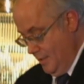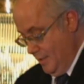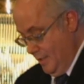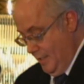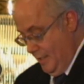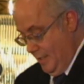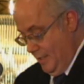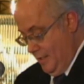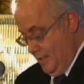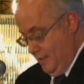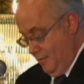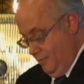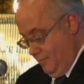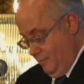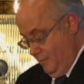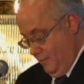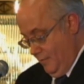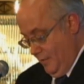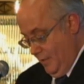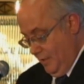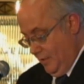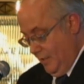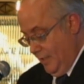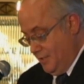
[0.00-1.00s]
Uh,
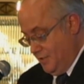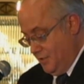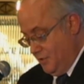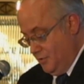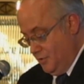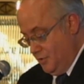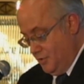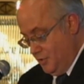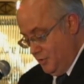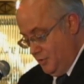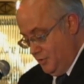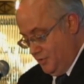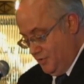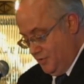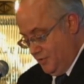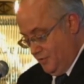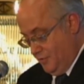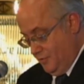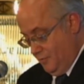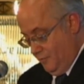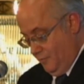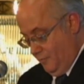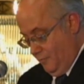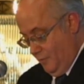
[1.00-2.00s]
I'd like to
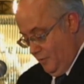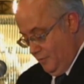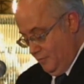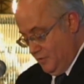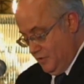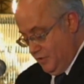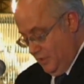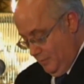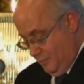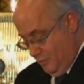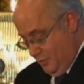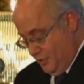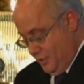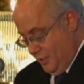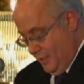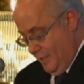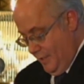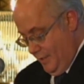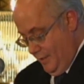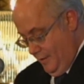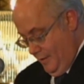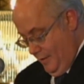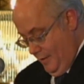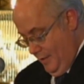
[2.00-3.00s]
introduce with
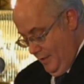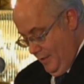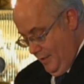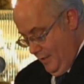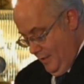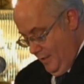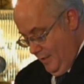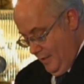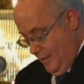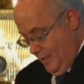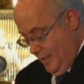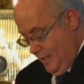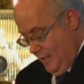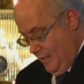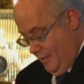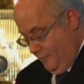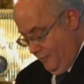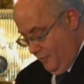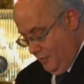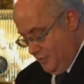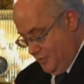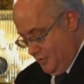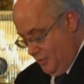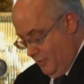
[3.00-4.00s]
Schlumberger, uh,
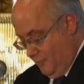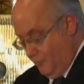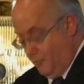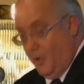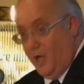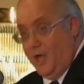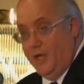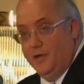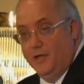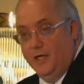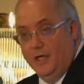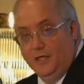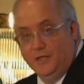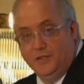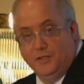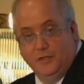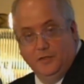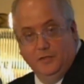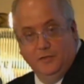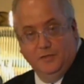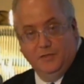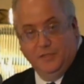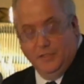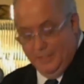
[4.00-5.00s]
first off, Rod
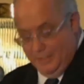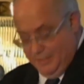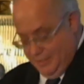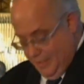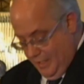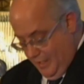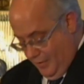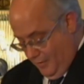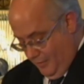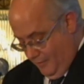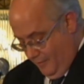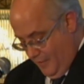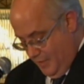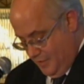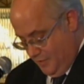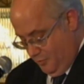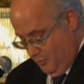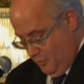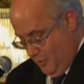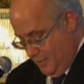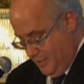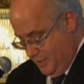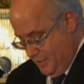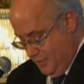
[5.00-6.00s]
Nelson, who's the Executive Vice
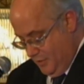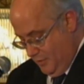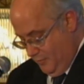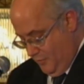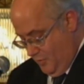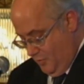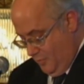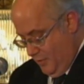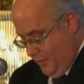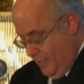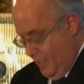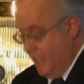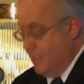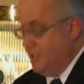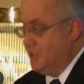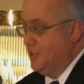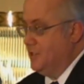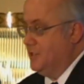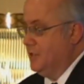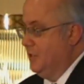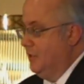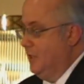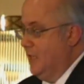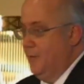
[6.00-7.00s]
President of
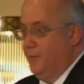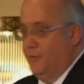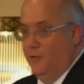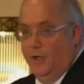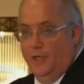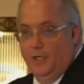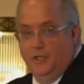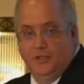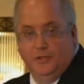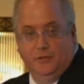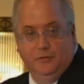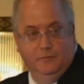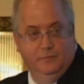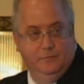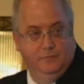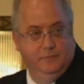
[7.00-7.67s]
Communications and Collaboration.